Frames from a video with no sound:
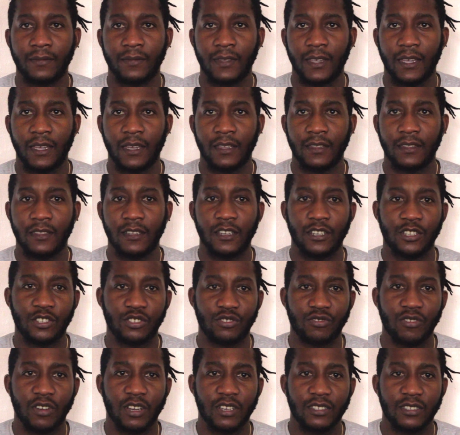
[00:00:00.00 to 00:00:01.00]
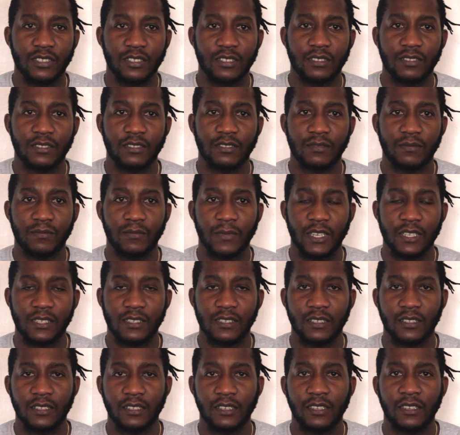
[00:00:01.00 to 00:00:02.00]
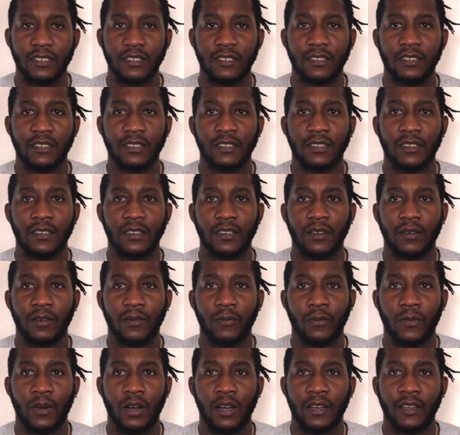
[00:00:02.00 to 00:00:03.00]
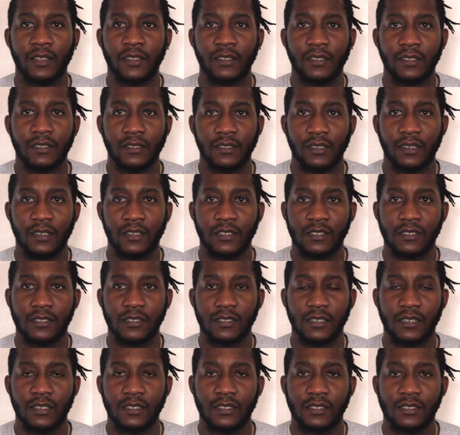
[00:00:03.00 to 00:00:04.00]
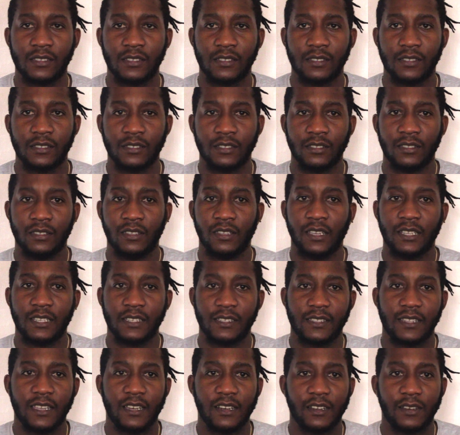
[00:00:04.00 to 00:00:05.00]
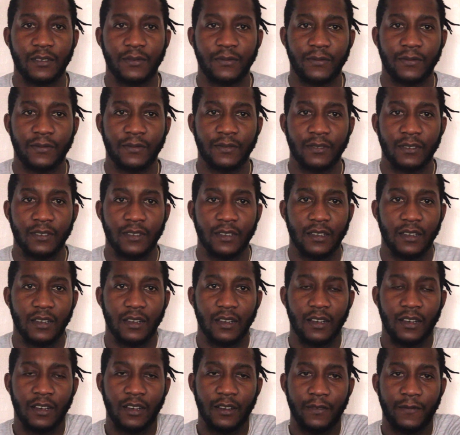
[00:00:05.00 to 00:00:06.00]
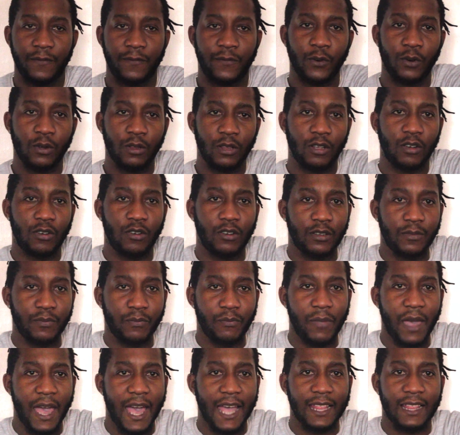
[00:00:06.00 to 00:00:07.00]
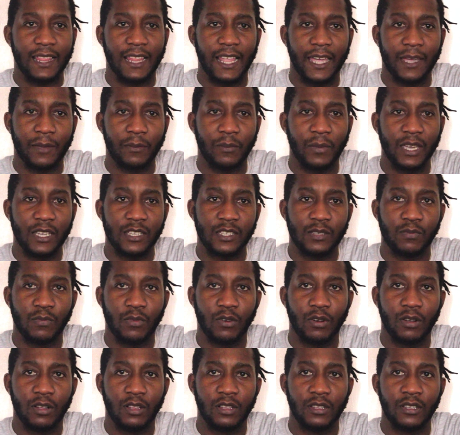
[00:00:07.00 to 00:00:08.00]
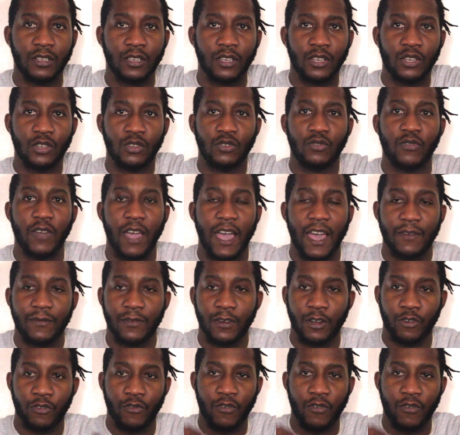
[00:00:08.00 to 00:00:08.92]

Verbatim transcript: and the instructions basically but it's it's instead of a full-on bat like baseball you have a